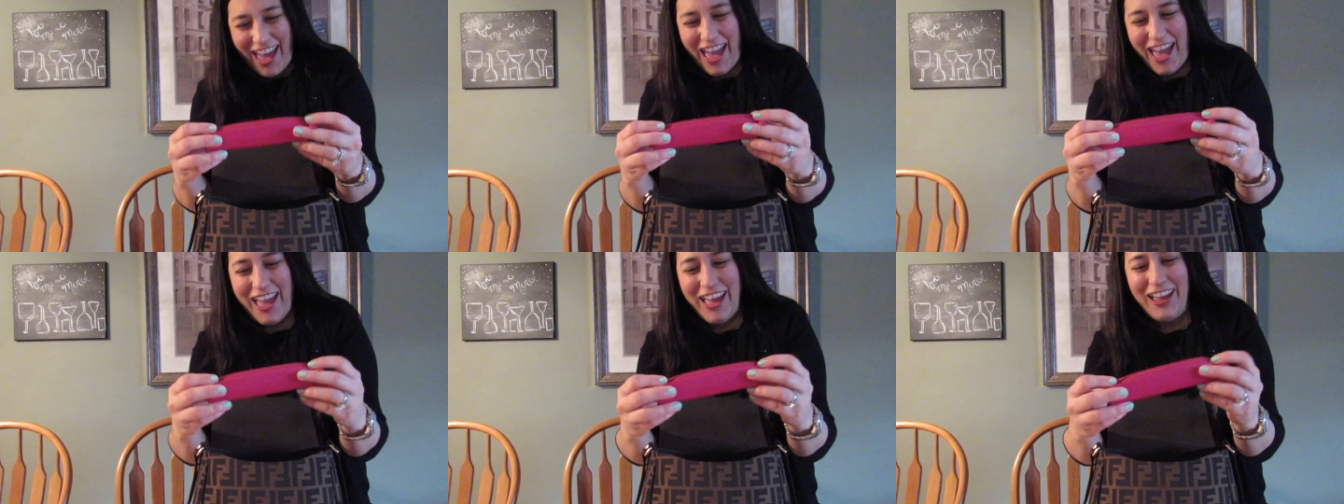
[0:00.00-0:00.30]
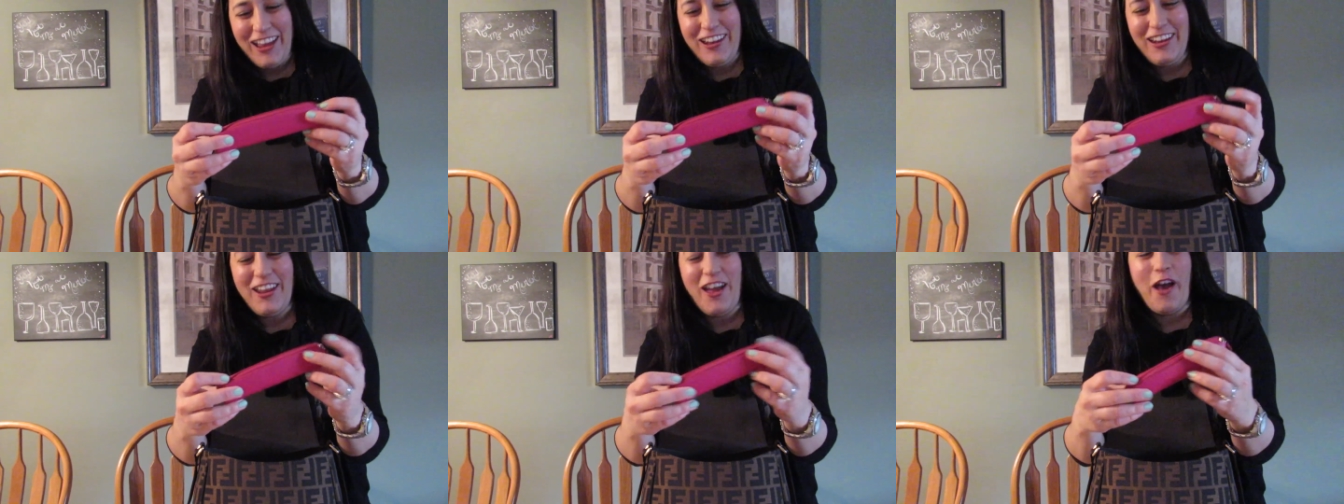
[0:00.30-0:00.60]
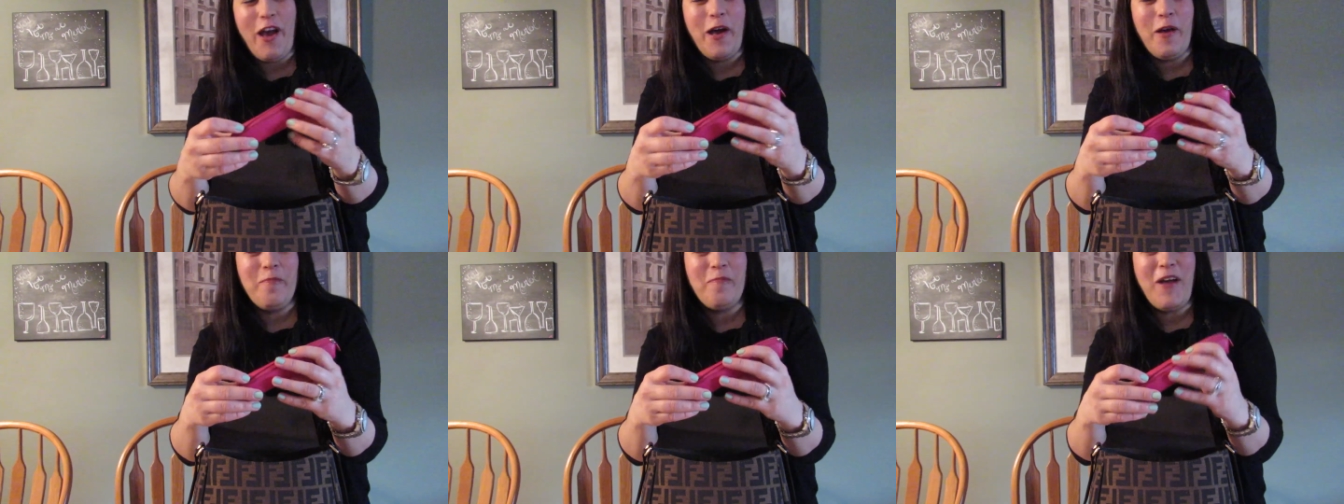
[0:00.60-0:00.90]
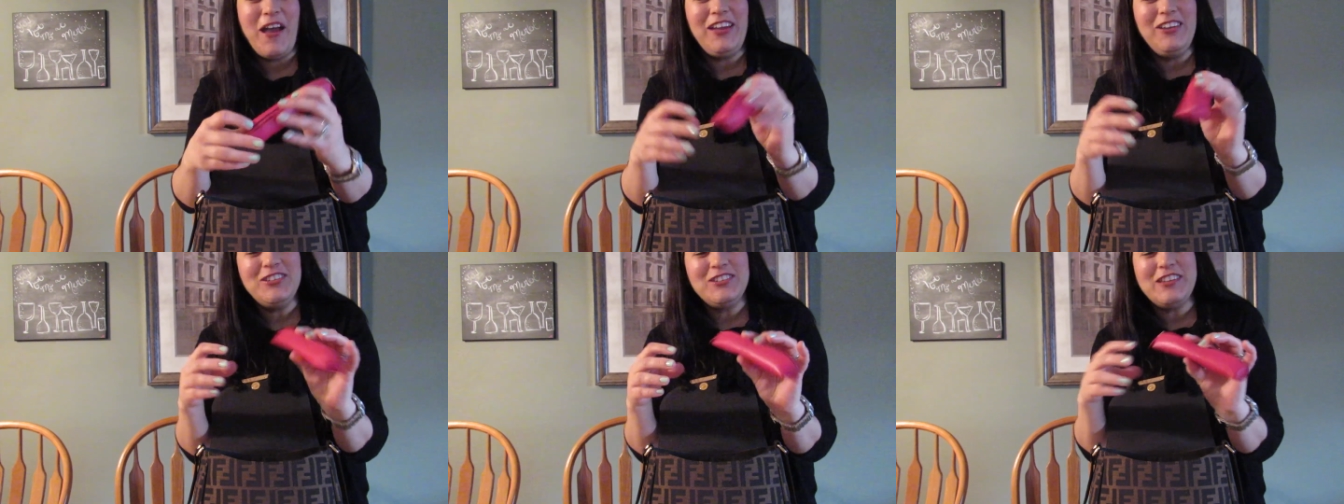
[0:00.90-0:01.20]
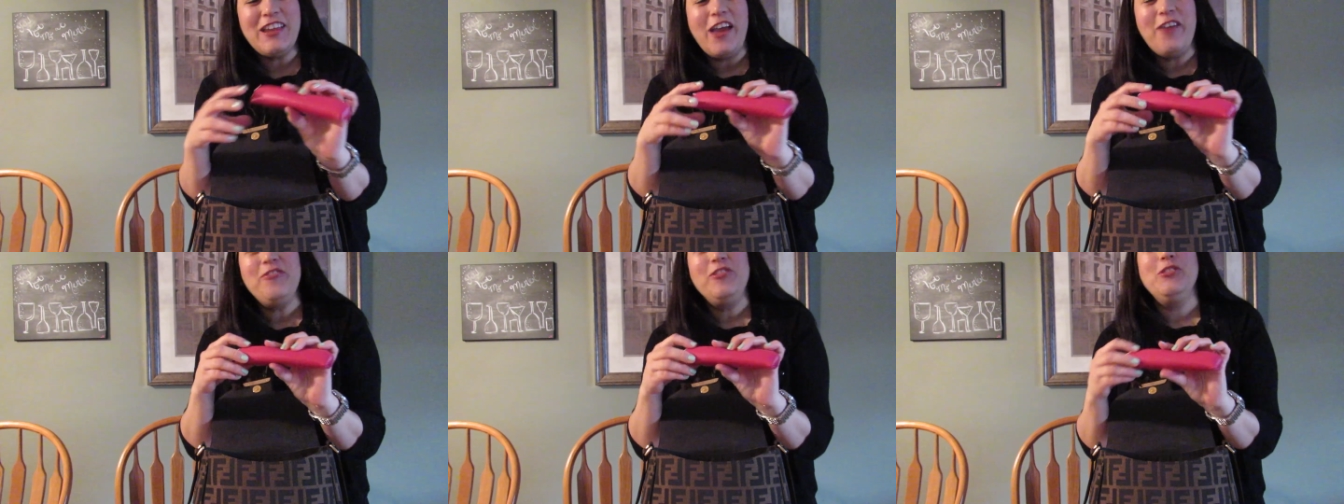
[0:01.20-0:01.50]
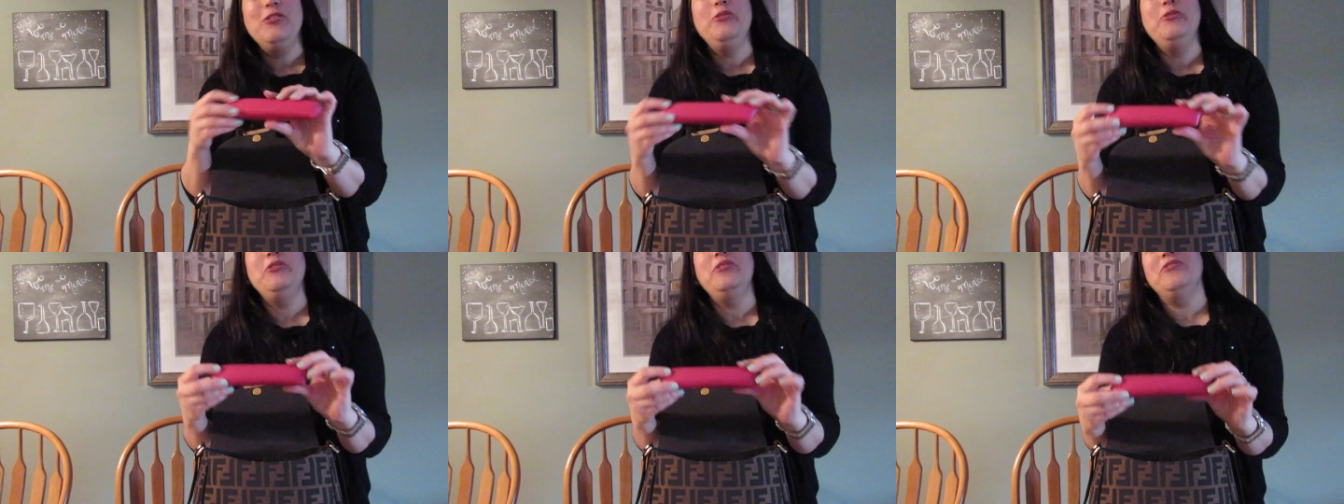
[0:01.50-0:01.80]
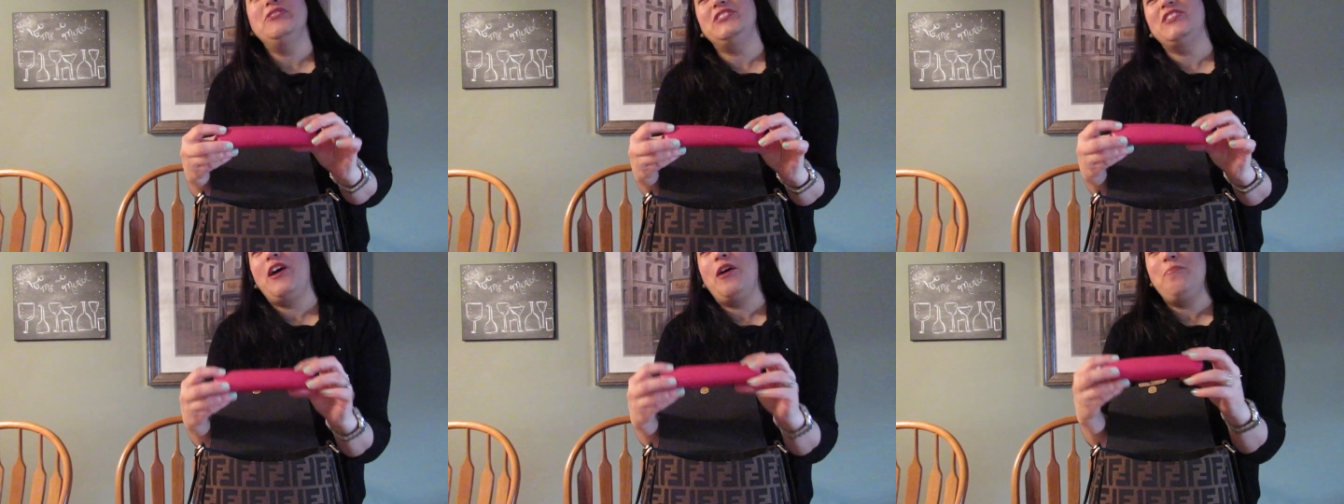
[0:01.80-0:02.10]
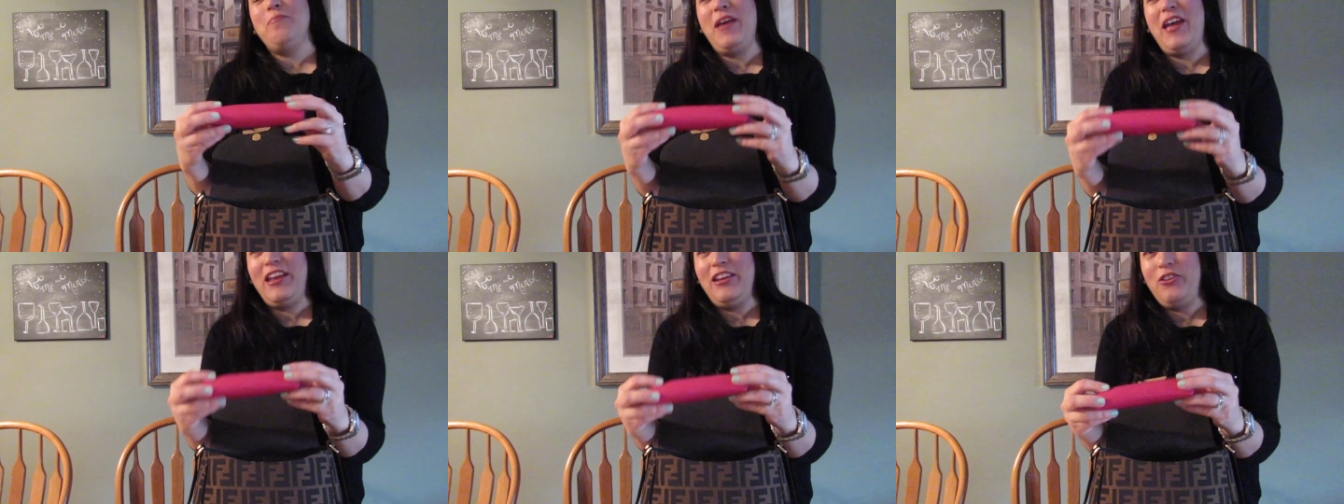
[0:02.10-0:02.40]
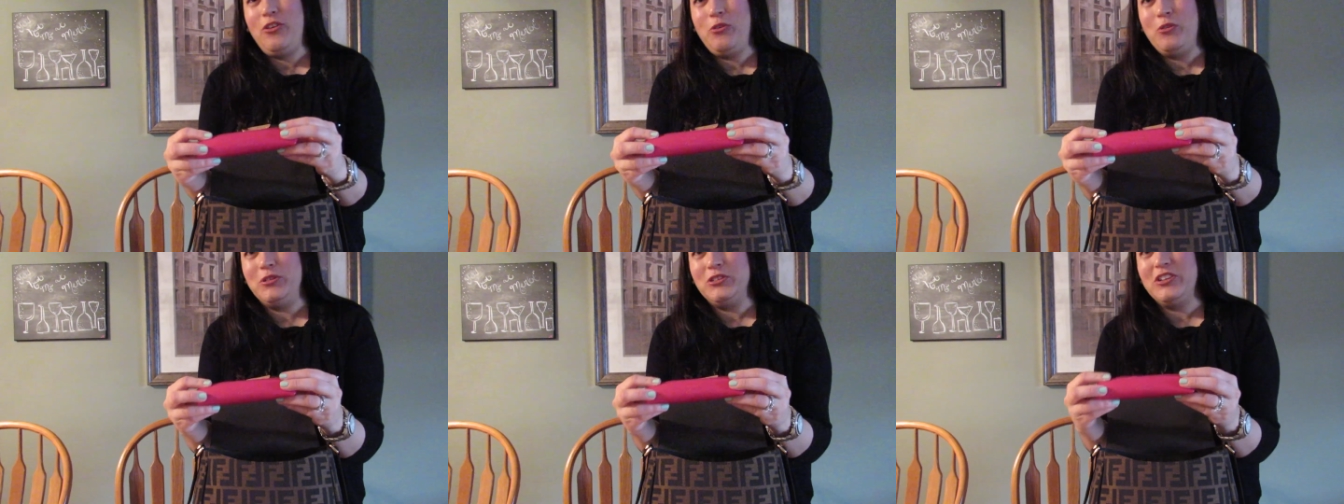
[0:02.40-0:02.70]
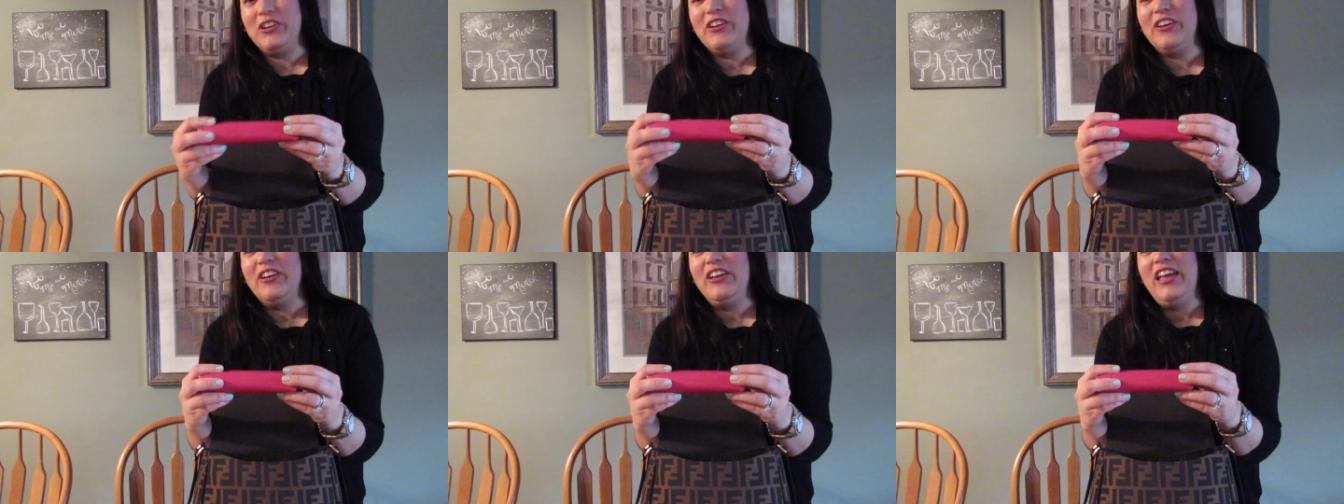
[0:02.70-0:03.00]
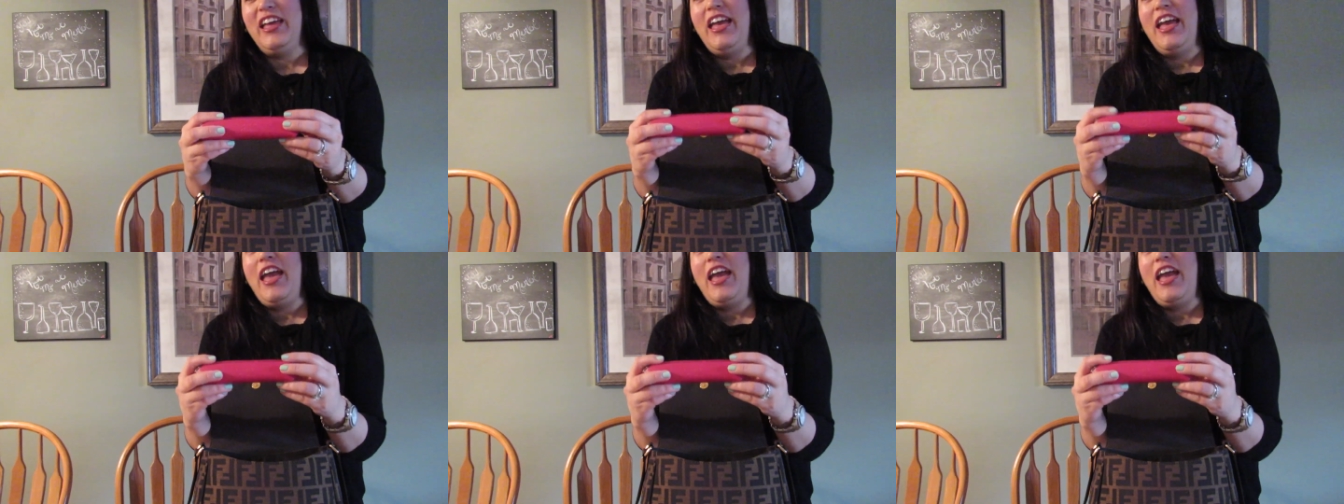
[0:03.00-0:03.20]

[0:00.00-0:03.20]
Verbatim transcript: and um, I used to have the Louis Vuitton pen holder,